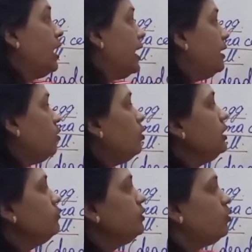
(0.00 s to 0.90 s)
and all
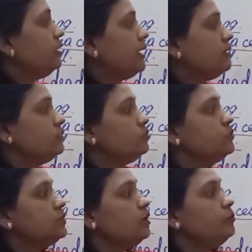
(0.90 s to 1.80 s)
living
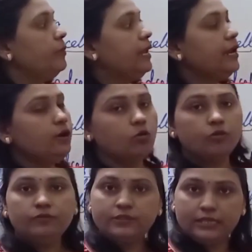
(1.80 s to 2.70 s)
organisms are made
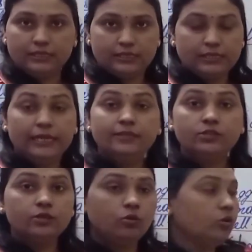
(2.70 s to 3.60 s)
of cells.
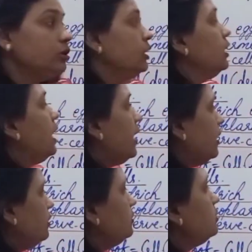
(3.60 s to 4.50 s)
Later on,
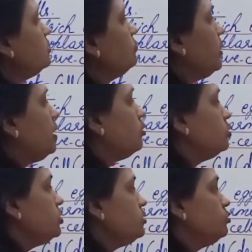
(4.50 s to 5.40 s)
another
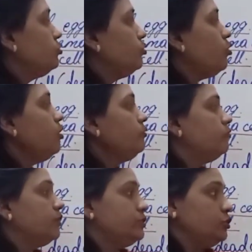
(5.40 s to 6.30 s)
biologist, Rudolf
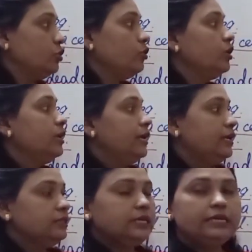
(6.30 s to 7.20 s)
Virchow,
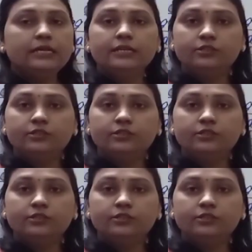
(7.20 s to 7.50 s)
in the year